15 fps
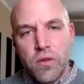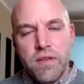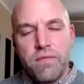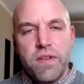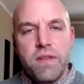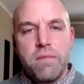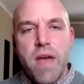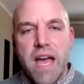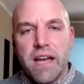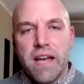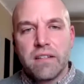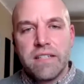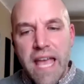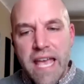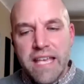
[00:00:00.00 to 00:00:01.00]
The only
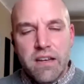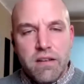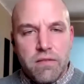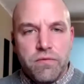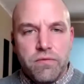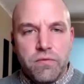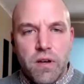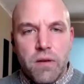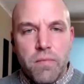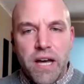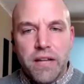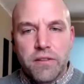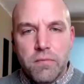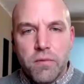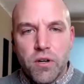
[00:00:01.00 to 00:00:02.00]
feedback negative
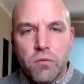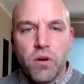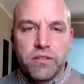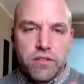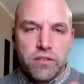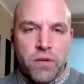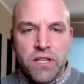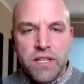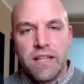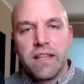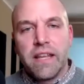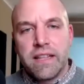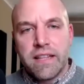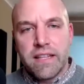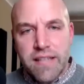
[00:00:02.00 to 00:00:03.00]
about the book, well, someone
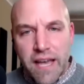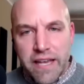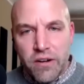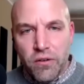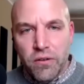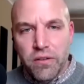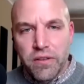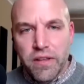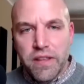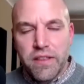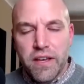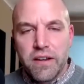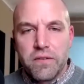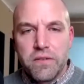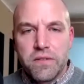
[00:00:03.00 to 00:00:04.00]
didn't like the title. They
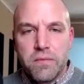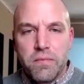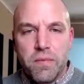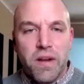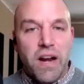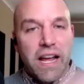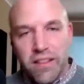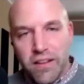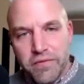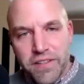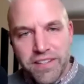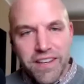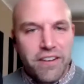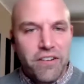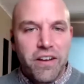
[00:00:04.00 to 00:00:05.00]
thought it was, a, but I love
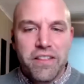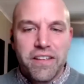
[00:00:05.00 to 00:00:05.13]
the title.